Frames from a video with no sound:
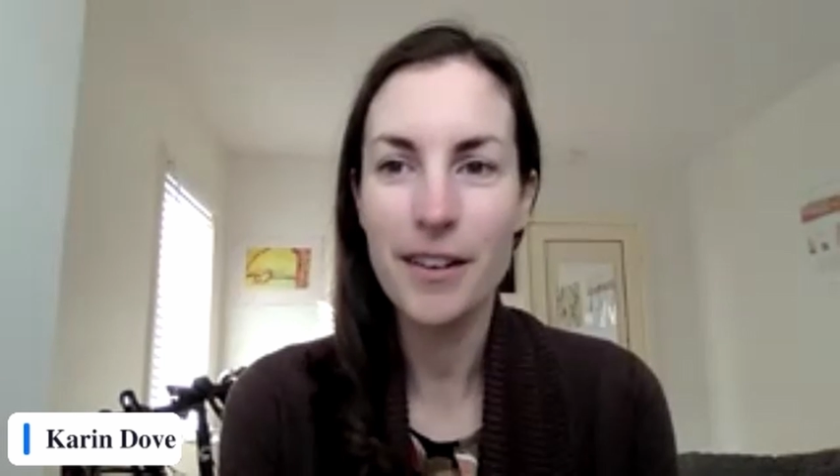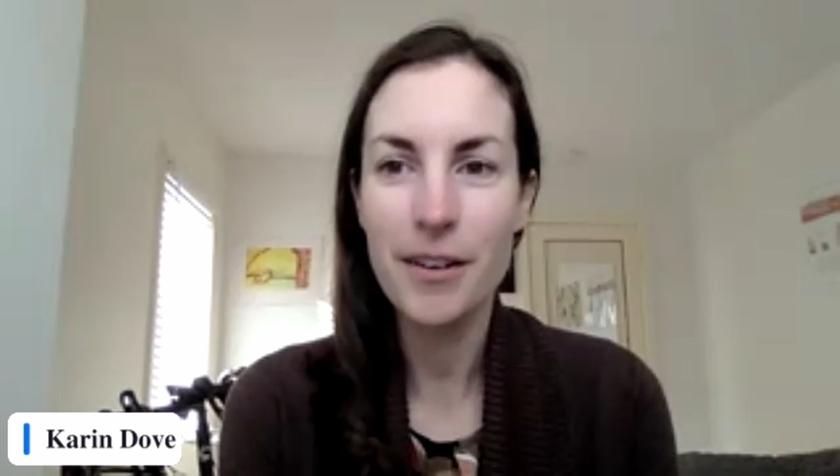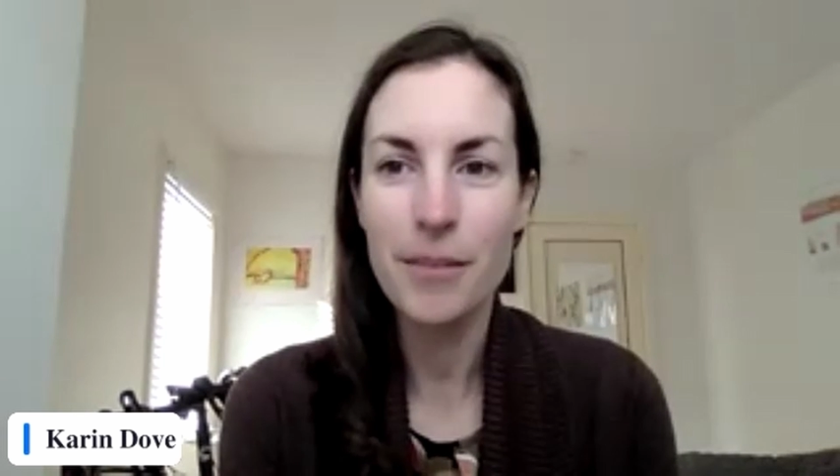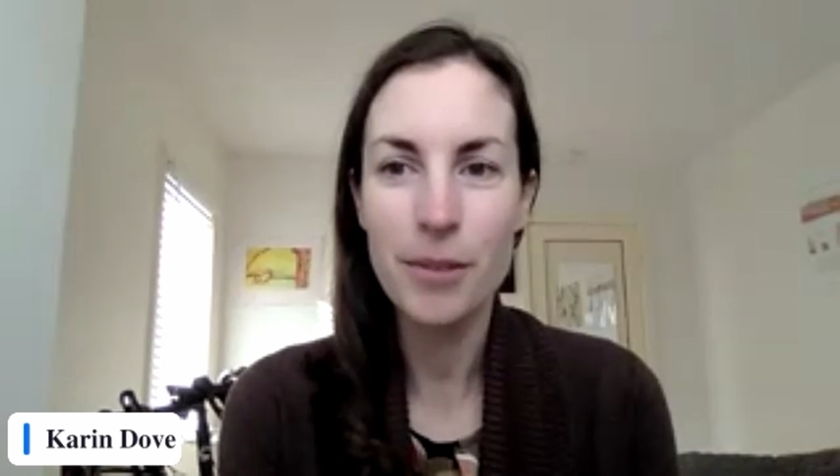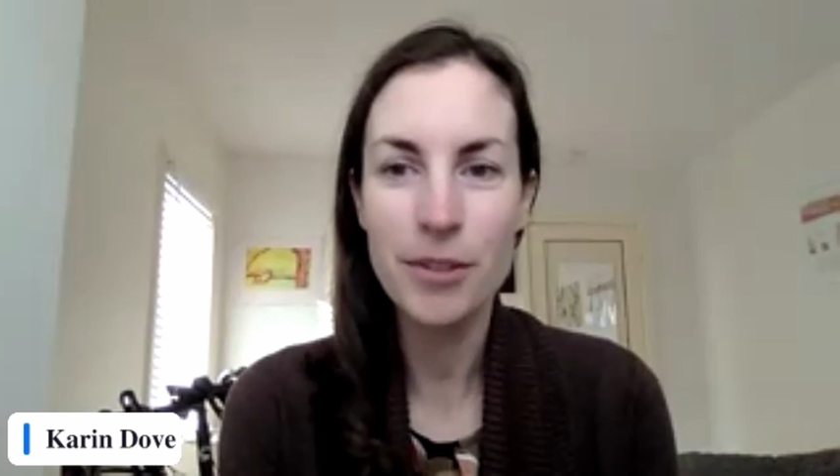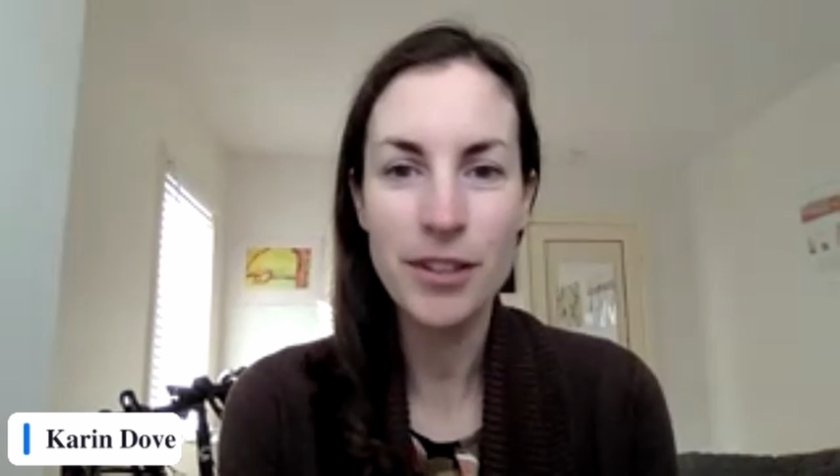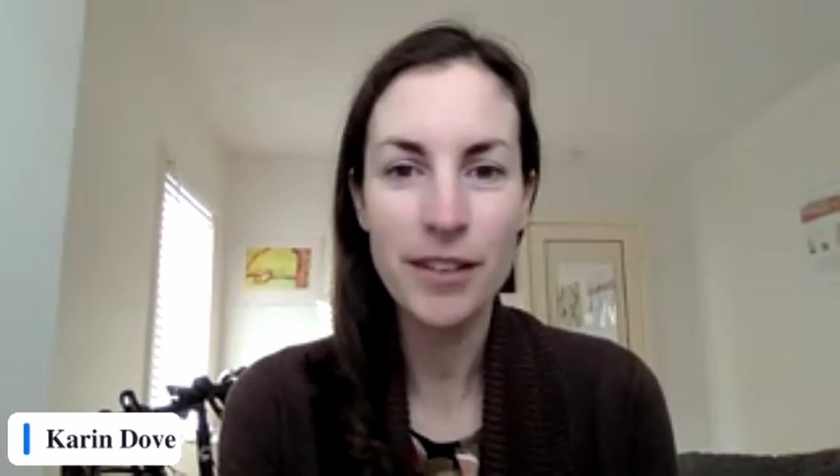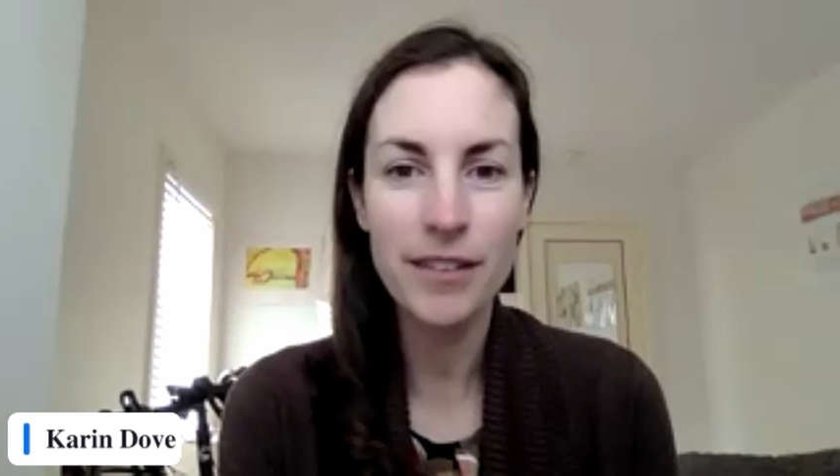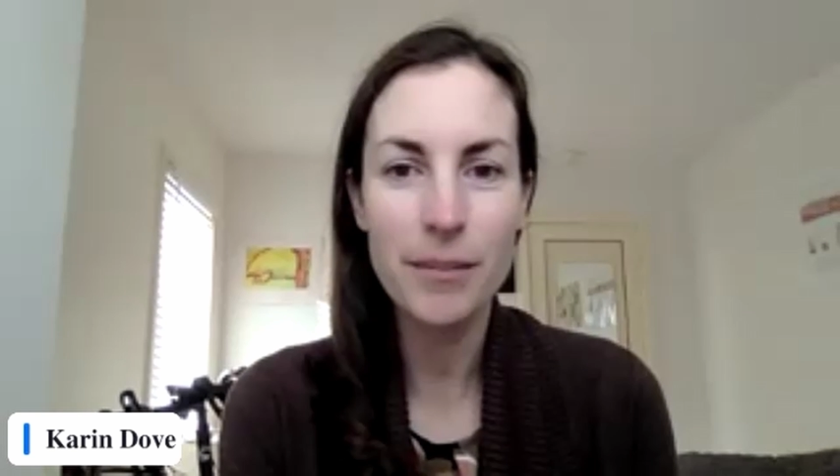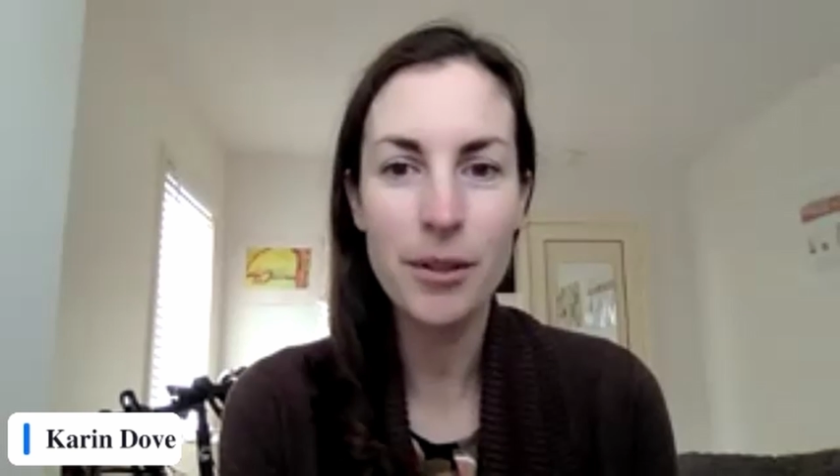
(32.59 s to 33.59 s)

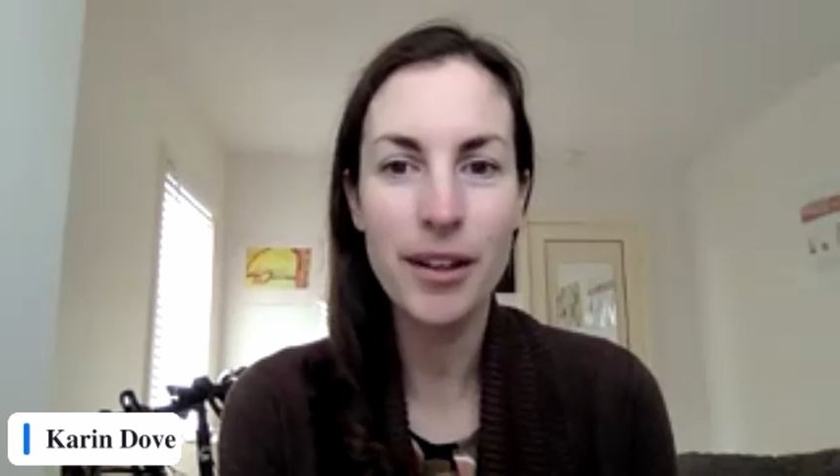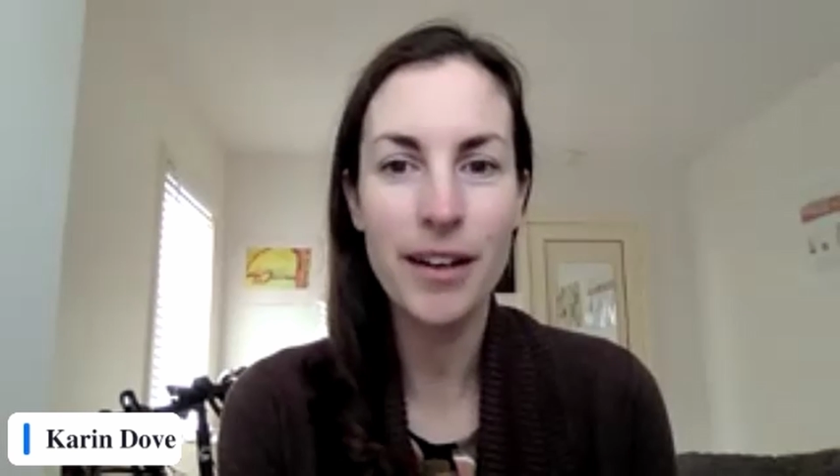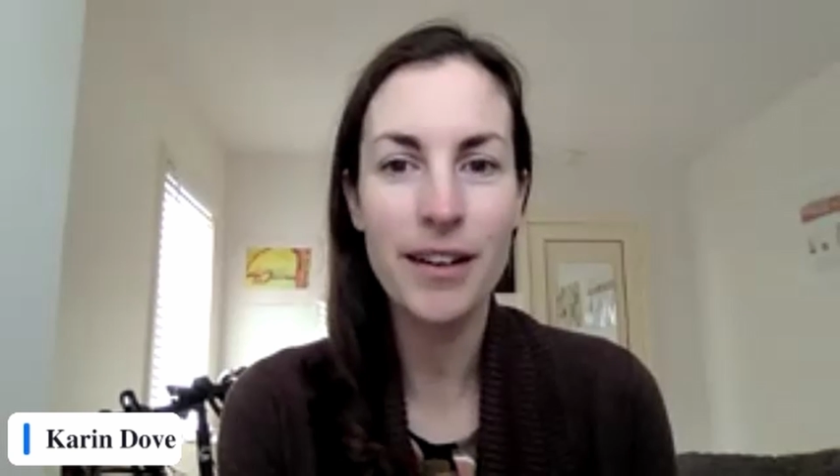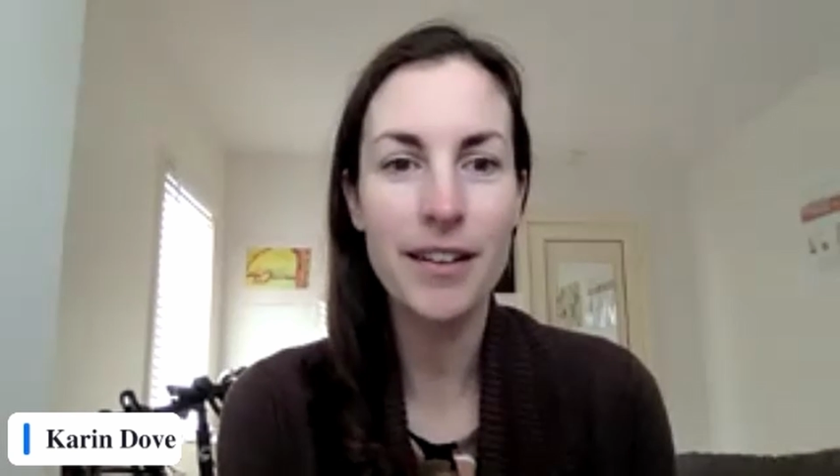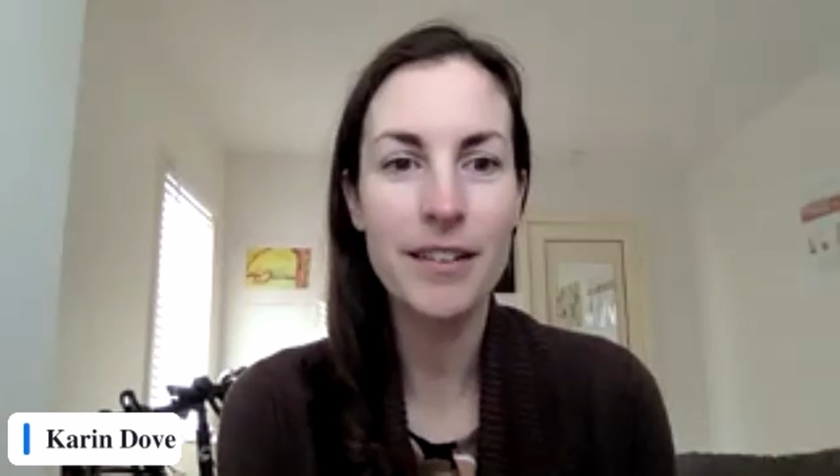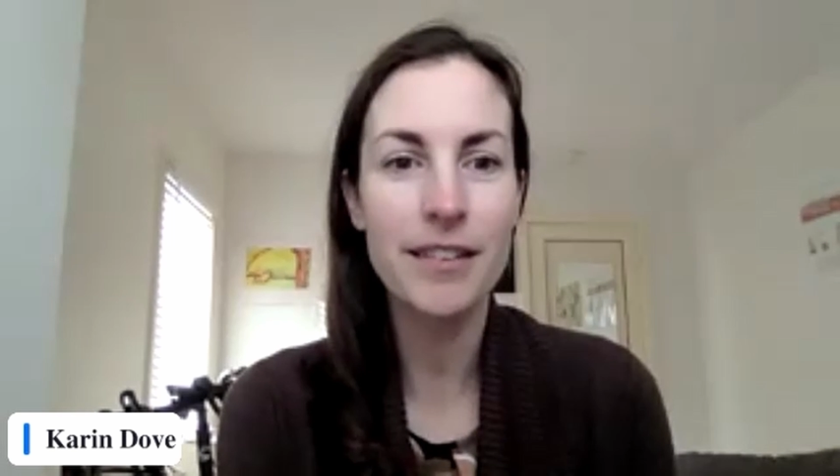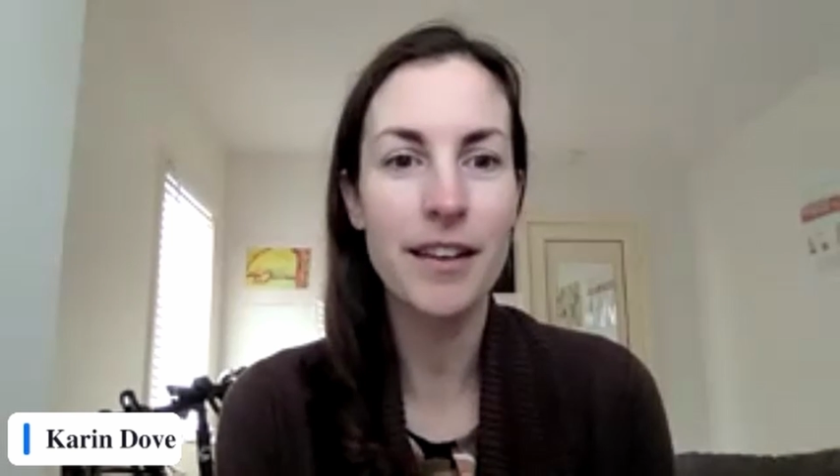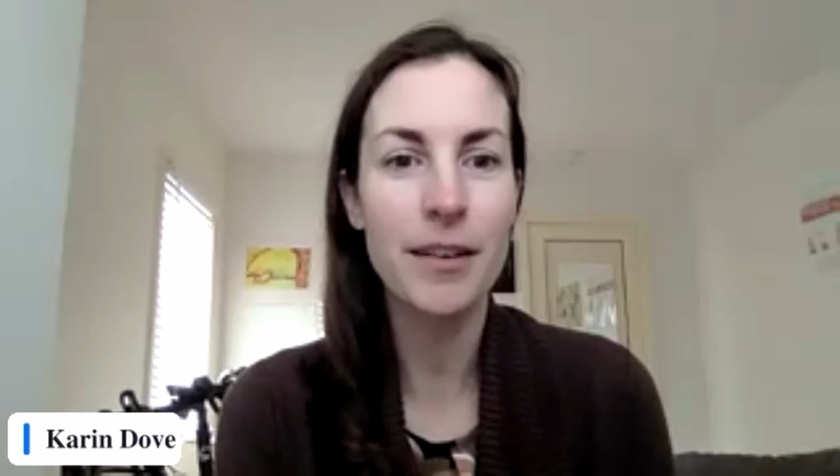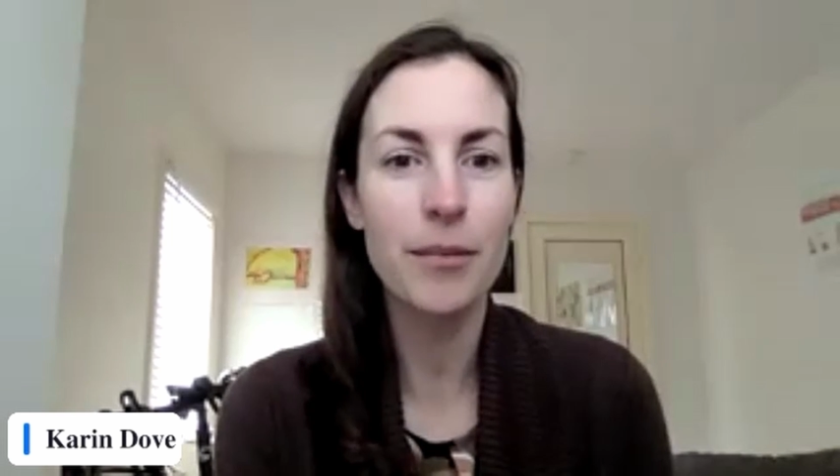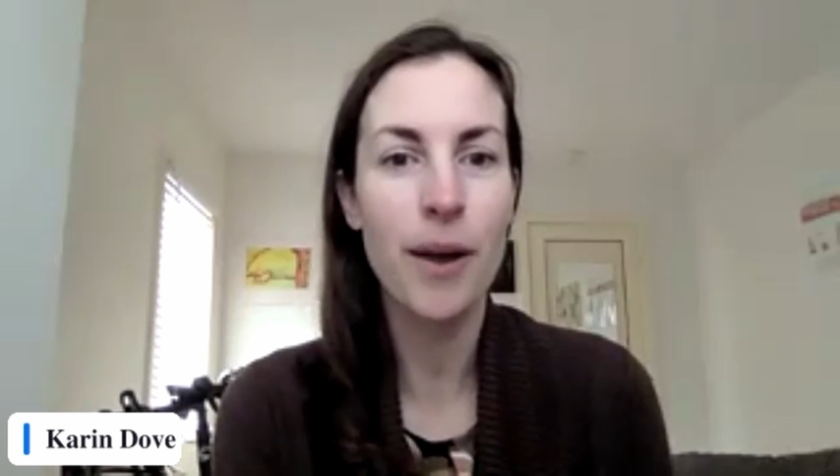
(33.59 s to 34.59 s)
Emerging Similarities
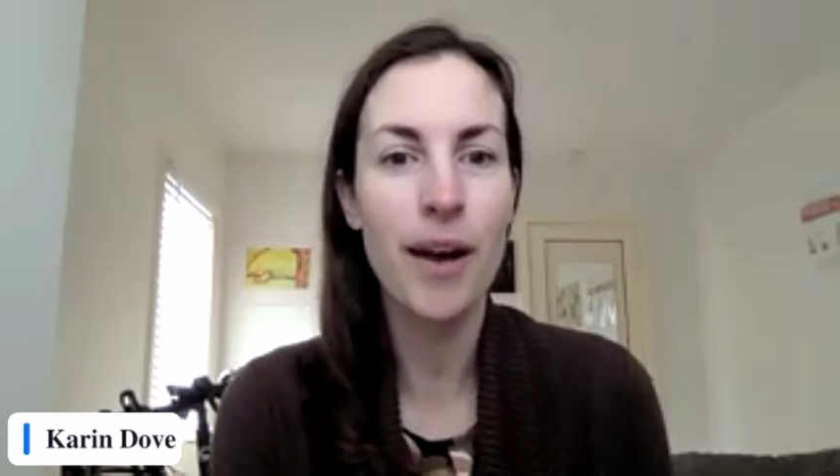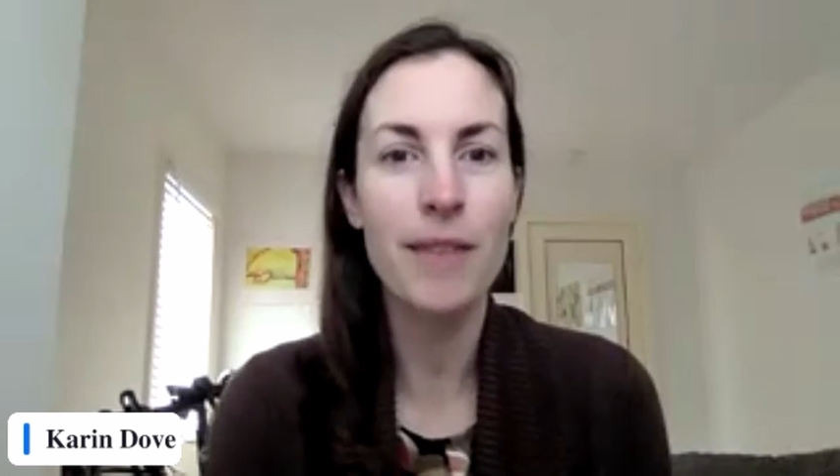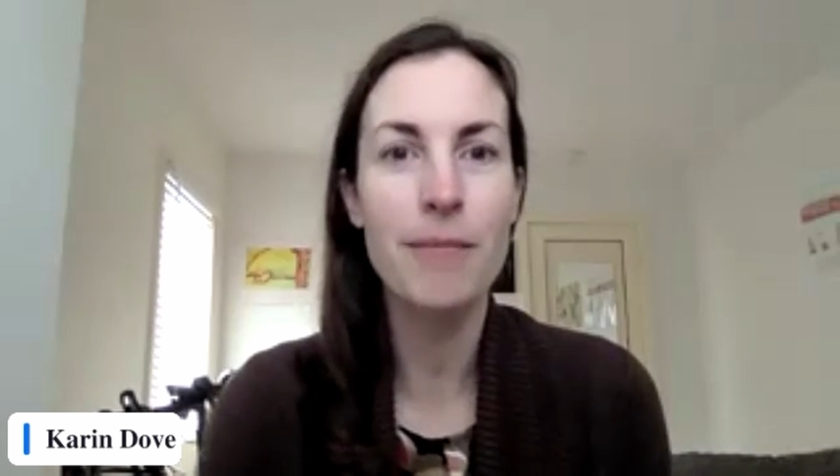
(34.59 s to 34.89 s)
and Why It